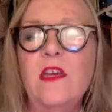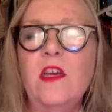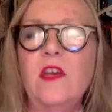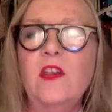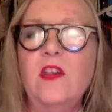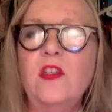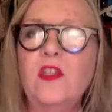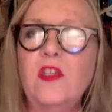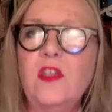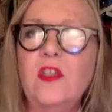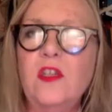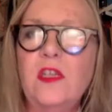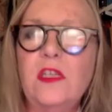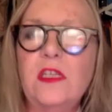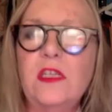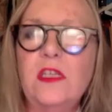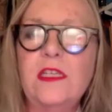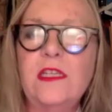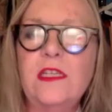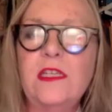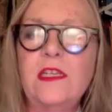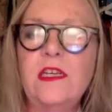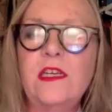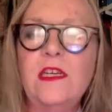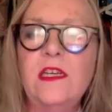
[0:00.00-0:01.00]
shirt
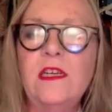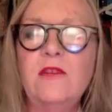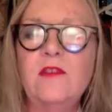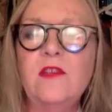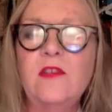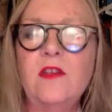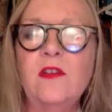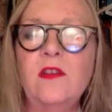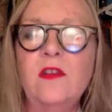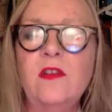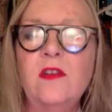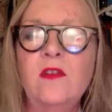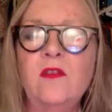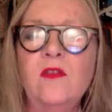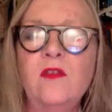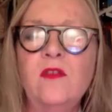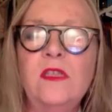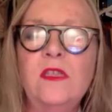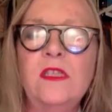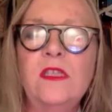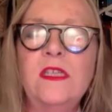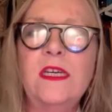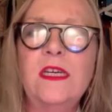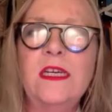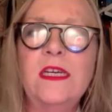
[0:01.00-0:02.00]
sleeves on an
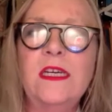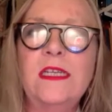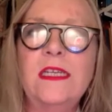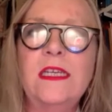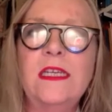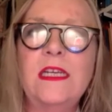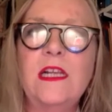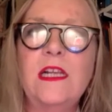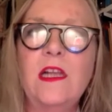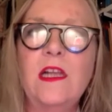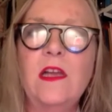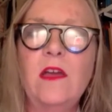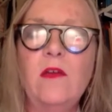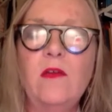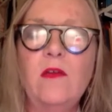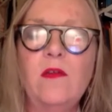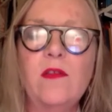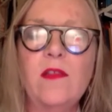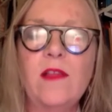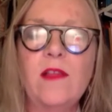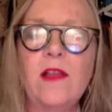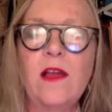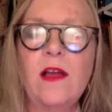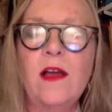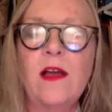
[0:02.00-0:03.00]
untidy
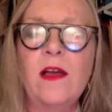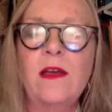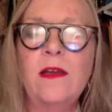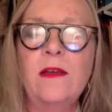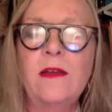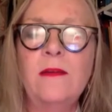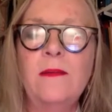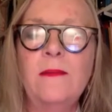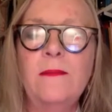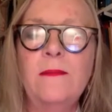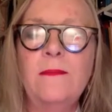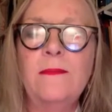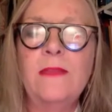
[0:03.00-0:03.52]
clothesline.